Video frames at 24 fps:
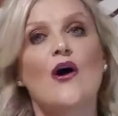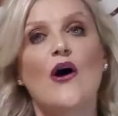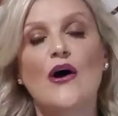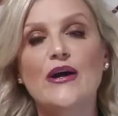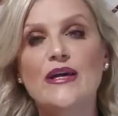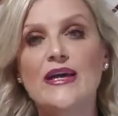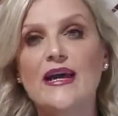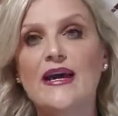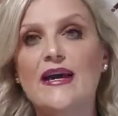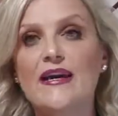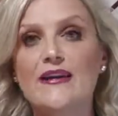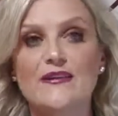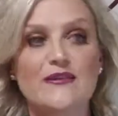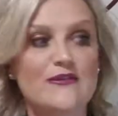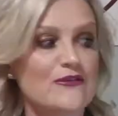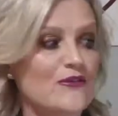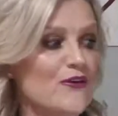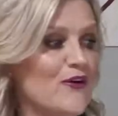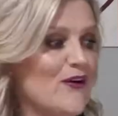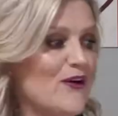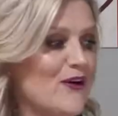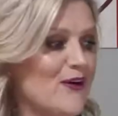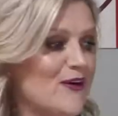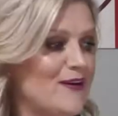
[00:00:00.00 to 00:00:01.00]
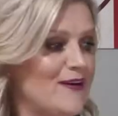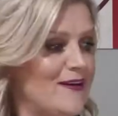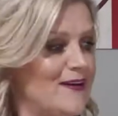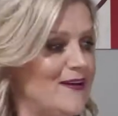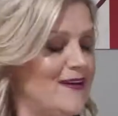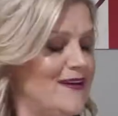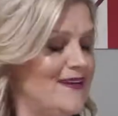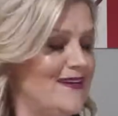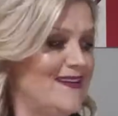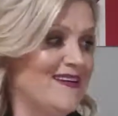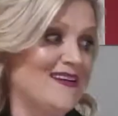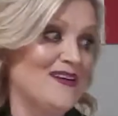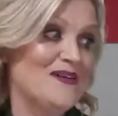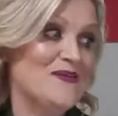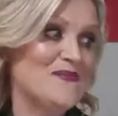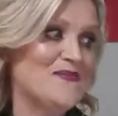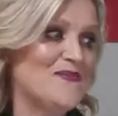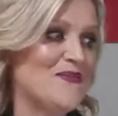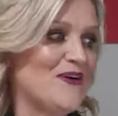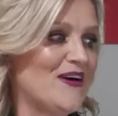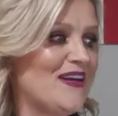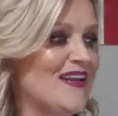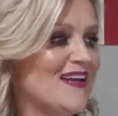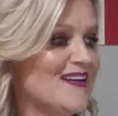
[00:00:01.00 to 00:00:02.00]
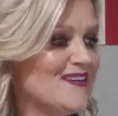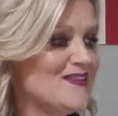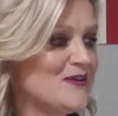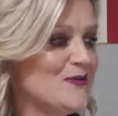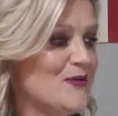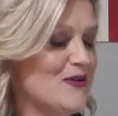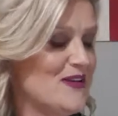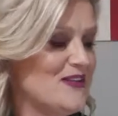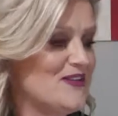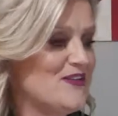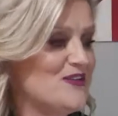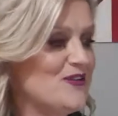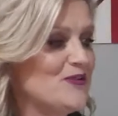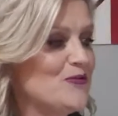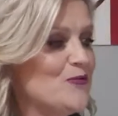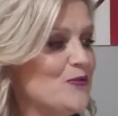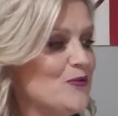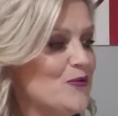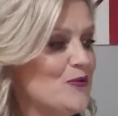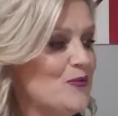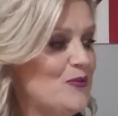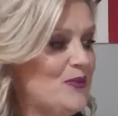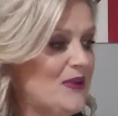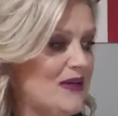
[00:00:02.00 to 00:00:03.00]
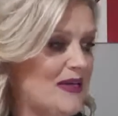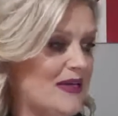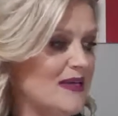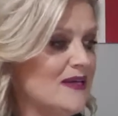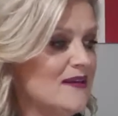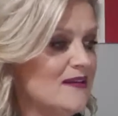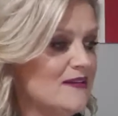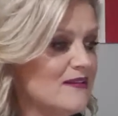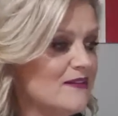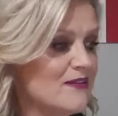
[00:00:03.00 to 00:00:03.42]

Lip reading: Okay, so my next question would be,